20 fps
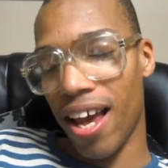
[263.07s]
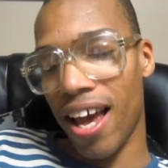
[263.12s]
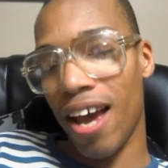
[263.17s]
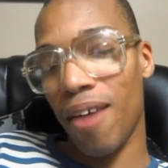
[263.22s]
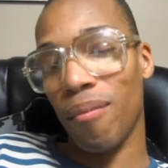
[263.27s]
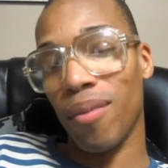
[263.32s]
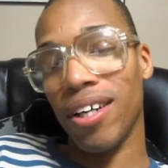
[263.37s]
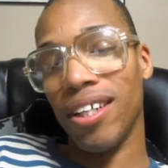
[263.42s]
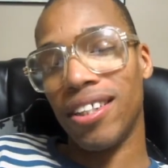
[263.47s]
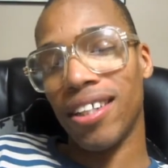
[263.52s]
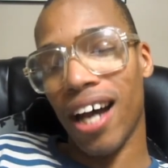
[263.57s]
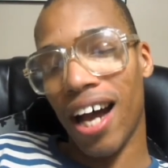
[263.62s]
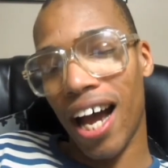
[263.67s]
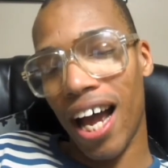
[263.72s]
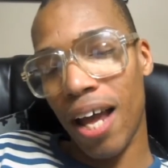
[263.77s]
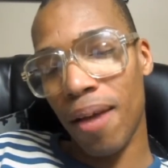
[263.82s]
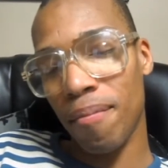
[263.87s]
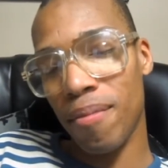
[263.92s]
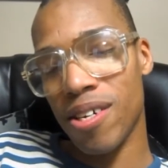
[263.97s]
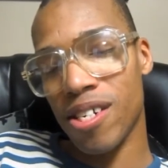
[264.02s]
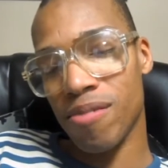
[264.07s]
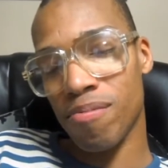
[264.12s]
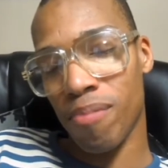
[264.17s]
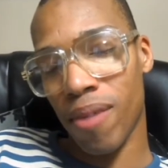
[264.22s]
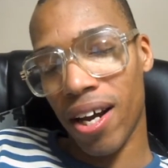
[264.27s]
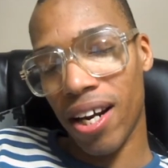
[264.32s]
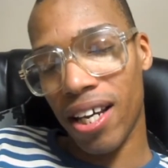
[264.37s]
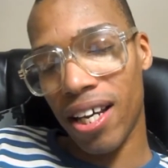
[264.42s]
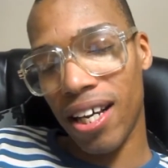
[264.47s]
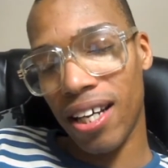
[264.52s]
And when time is
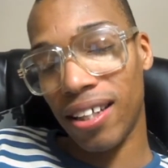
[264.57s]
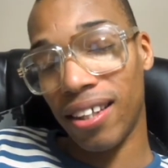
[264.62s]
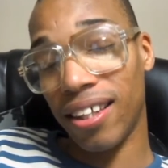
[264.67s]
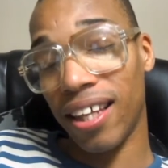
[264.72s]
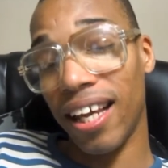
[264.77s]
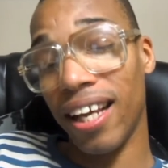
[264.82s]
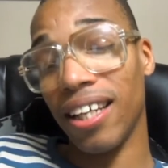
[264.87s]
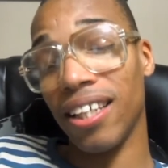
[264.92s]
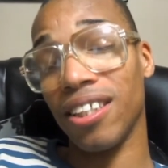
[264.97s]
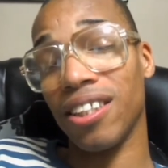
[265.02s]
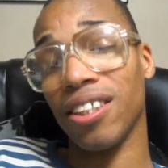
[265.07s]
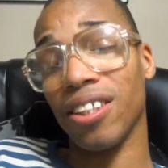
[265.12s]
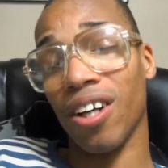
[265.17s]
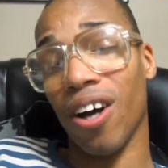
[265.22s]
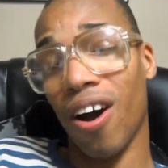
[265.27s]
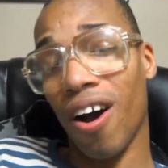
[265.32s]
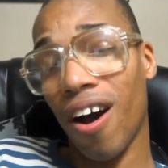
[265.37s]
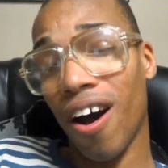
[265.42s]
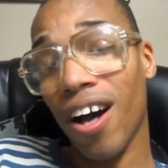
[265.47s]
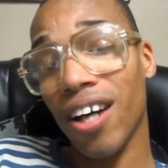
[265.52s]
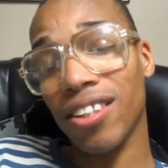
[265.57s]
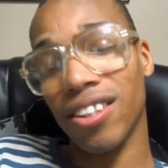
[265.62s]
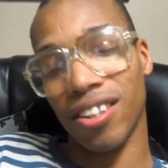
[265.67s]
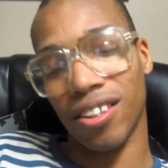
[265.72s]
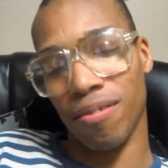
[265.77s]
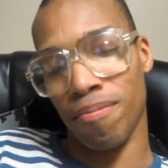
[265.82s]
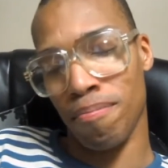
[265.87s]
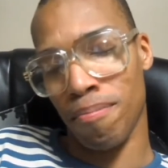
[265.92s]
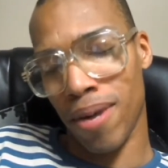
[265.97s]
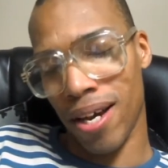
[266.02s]
money, things
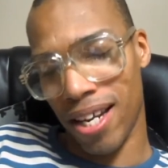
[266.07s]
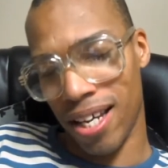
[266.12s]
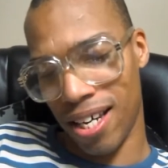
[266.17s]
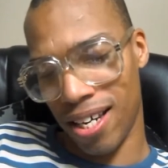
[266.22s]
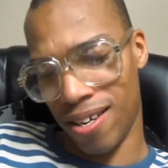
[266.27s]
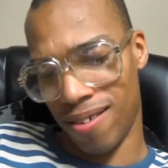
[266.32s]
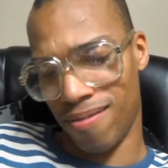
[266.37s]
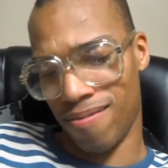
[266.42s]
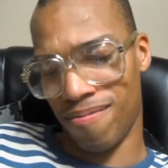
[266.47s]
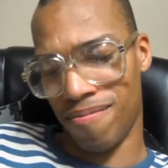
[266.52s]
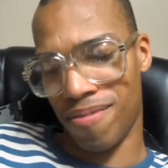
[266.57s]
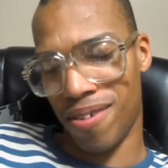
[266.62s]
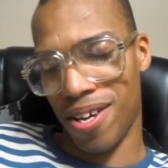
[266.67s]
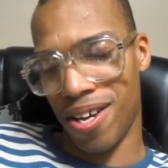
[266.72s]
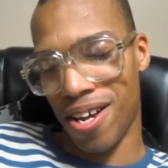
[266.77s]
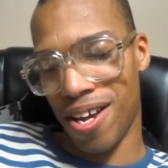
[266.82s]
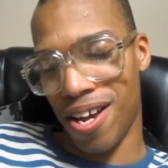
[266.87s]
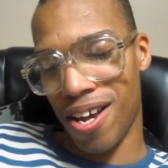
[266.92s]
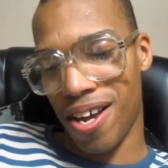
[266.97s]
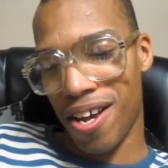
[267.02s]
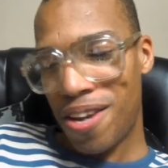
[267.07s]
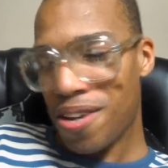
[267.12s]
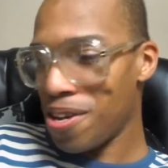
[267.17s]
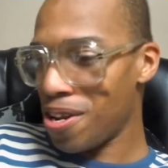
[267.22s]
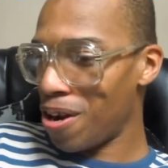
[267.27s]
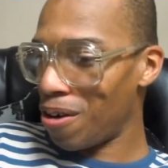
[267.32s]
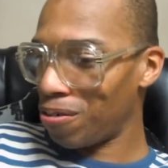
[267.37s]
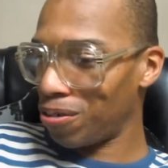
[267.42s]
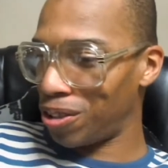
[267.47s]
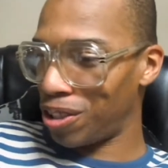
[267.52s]
cost money. You
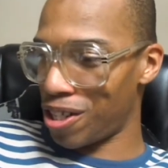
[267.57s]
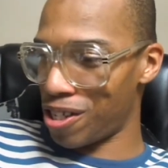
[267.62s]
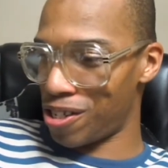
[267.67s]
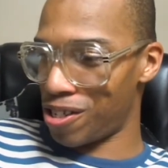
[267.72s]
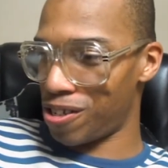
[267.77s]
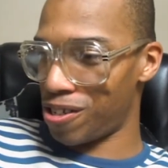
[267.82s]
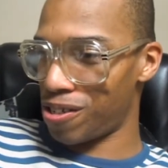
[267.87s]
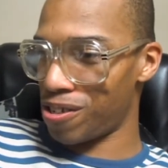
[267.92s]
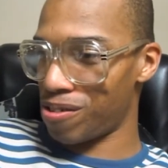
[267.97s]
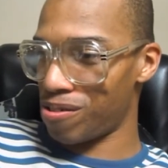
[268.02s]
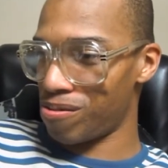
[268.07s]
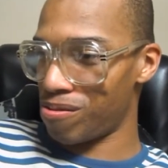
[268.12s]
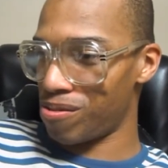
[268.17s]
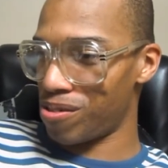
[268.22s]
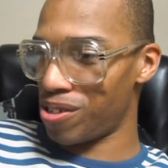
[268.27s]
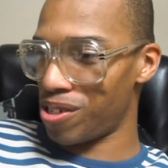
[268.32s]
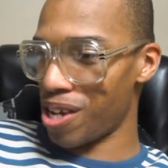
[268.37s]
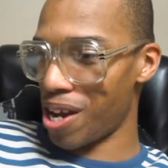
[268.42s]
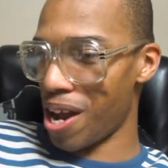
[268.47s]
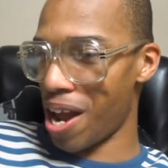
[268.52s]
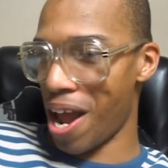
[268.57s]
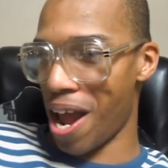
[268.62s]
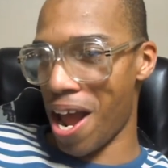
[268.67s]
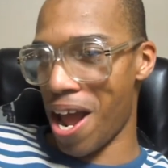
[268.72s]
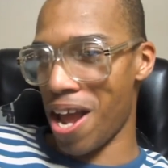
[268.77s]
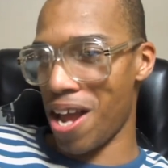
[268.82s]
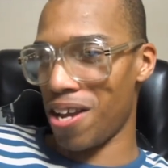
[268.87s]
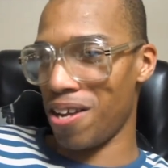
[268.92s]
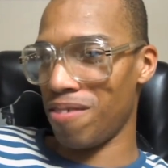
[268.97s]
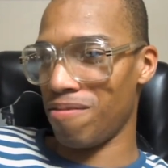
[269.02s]
don't just say,
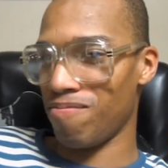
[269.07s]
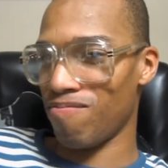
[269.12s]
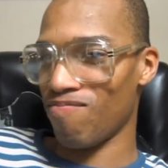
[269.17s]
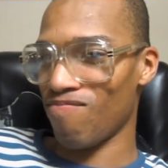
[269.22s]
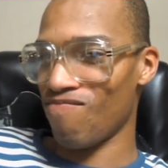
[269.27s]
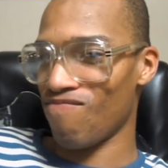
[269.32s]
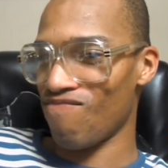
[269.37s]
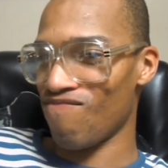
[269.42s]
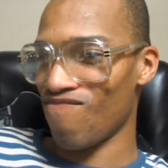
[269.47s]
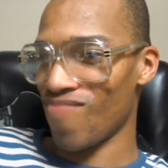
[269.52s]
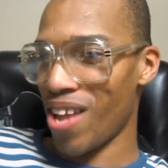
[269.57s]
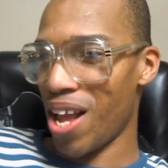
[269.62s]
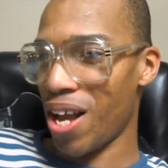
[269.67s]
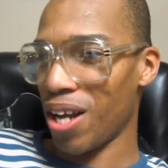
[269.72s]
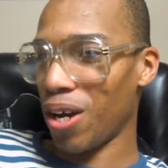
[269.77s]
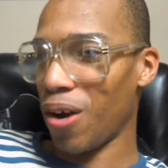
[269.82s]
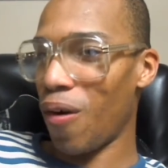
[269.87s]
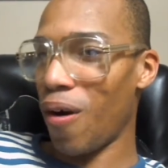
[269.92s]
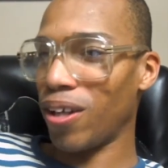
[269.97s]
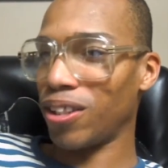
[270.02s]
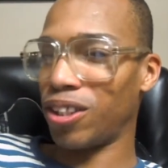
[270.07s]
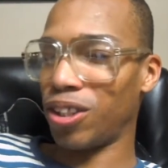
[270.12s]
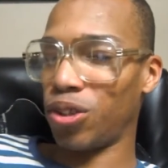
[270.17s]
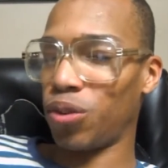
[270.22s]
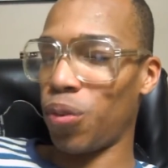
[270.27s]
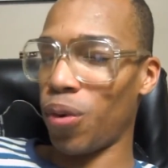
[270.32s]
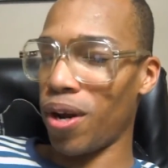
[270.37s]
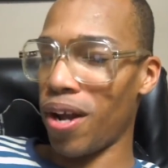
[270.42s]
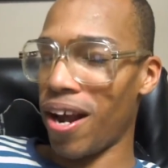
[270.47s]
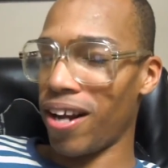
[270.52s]
hey, go onto
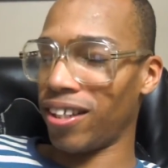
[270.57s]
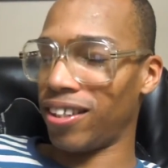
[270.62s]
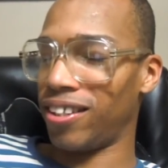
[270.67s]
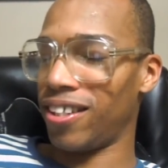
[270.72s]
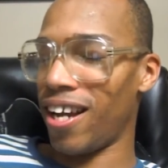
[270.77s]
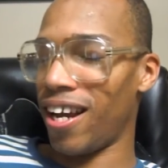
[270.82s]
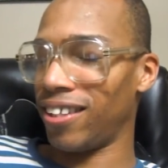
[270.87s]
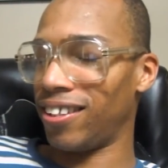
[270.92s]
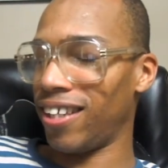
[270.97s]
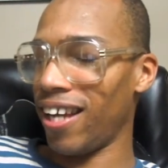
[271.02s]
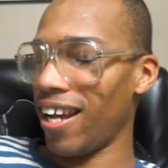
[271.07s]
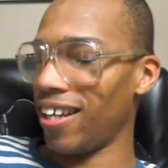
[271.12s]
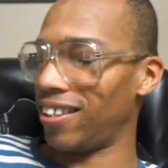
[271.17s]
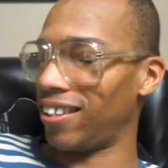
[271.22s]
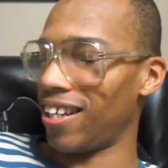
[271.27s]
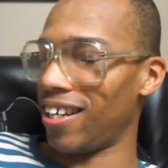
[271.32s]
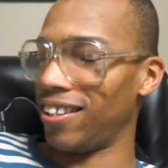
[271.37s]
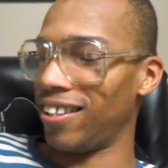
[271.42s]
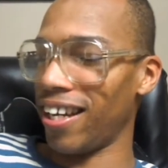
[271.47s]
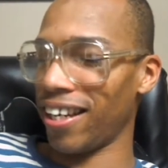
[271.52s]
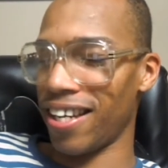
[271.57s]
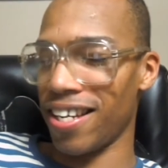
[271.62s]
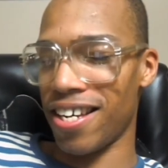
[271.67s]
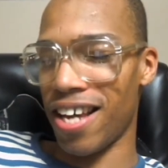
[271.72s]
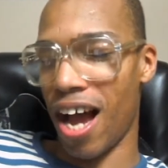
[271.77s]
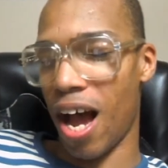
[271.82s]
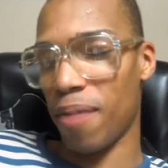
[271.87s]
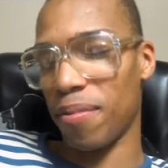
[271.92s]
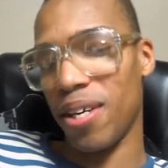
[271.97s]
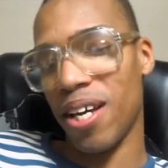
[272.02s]
Twitter and say to Hideki
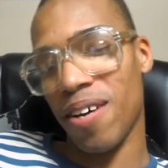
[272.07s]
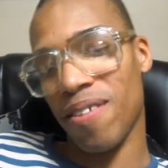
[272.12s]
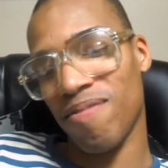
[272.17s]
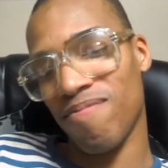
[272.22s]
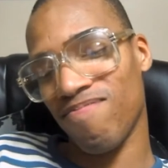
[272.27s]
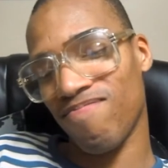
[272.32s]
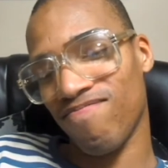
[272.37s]
Kamiya,